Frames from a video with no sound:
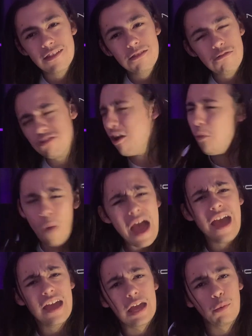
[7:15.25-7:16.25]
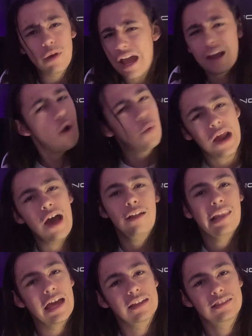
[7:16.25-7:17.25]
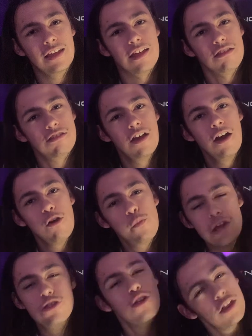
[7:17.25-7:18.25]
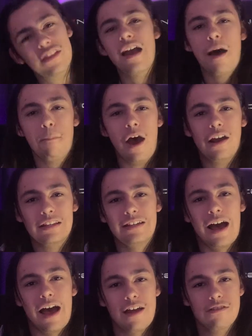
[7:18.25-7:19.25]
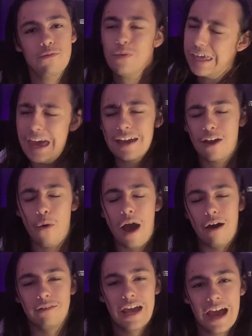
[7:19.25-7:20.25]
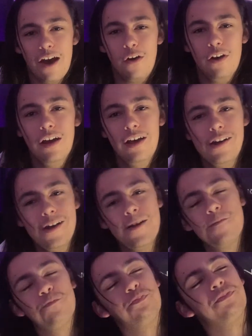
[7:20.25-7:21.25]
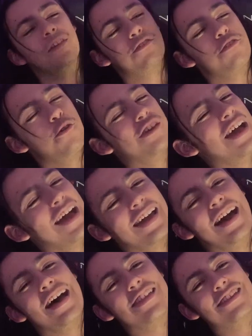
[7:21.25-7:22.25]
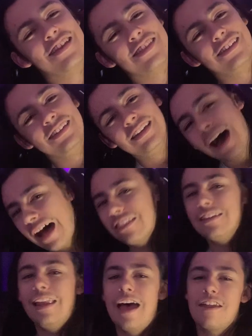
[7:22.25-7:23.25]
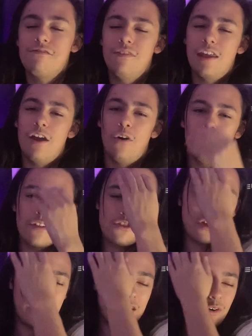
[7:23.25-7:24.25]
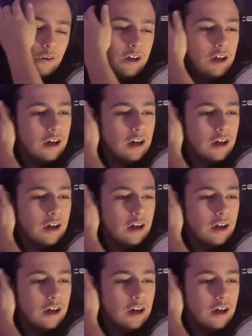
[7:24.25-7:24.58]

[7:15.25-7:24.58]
There's no way. We're not going out like this. We just got monetized. We can't go out now. So yeah, guys, it's not the last video on the channel.